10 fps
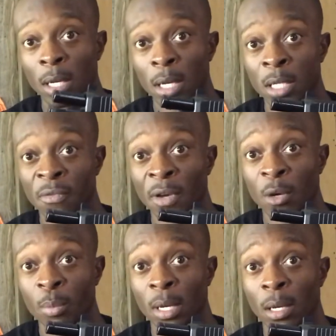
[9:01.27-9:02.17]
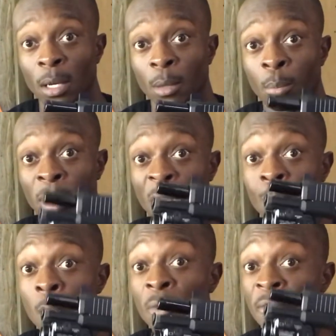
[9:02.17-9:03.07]
it's very big. But they
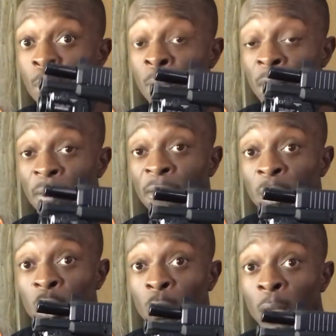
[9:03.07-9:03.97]
both beneficial